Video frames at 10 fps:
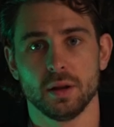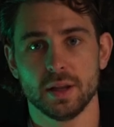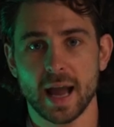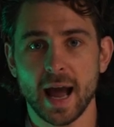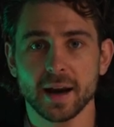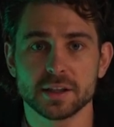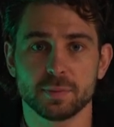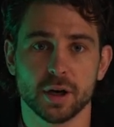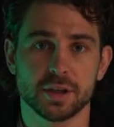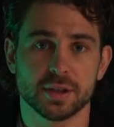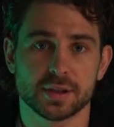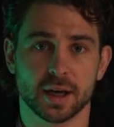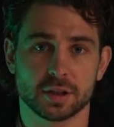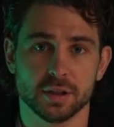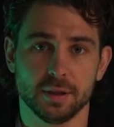The ad inspiration
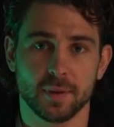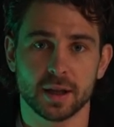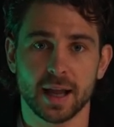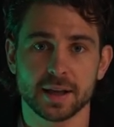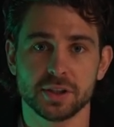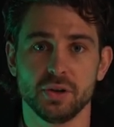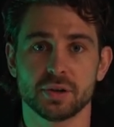section allows you